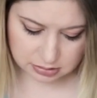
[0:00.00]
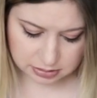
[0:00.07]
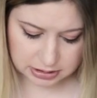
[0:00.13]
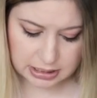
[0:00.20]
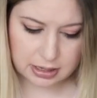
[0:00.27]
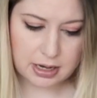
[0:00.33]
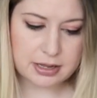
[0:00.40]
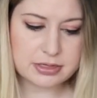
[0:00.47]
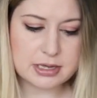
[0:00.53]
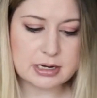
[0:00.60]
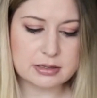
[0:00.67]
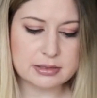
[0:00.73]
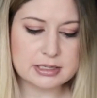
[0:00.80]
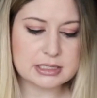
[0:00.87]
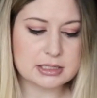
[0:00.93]
Yeah, I
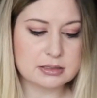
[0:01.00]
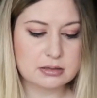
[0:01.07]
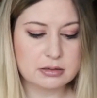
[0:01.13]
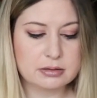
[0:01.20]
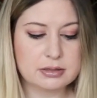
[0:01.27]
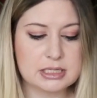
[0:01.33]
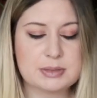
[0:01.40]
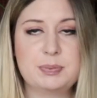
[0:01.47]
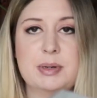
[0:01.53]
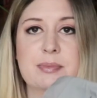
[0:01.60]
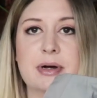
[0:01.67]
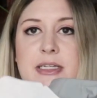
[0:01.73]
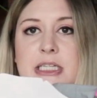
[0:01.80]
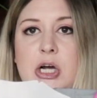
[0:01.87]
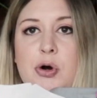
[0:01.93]
think this bit
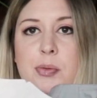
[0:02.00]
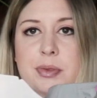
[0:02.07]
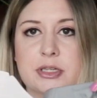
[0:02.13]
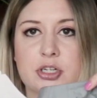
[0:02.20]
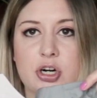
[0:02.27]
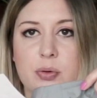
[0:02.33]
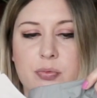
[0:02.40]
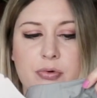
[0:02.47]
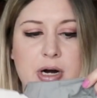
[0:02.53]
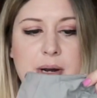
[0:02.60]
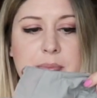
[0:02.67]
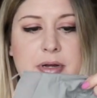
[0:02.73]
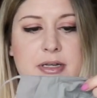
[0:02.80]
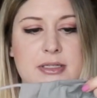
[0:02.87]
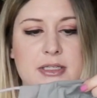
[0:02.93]
must go up the top, right?
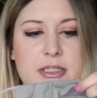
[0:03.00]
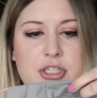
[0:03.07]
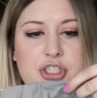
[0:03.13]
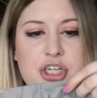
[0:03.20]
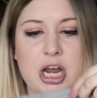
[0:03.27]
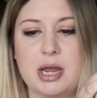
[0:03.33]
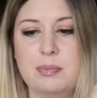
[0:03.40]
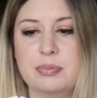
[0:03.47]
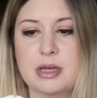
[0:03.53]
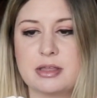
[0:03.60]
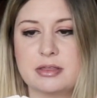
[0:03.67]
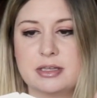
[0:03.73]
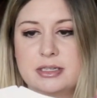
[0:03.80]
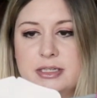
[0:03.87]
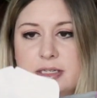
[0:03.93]
Because the shape
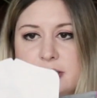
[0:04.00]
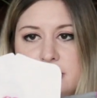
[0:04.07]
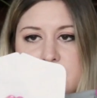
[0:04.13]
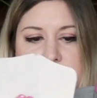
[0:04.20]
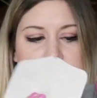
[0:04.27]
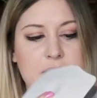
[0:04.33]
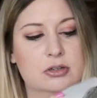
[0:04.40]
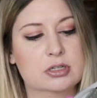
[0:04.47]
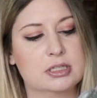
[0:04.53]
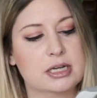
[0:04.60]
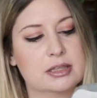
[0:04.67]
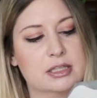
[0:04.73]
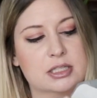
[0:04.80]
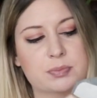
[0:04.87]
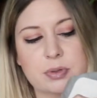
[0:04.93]
that this is, it looks
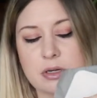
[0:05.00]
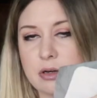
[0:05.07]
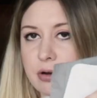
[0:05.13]
like this bit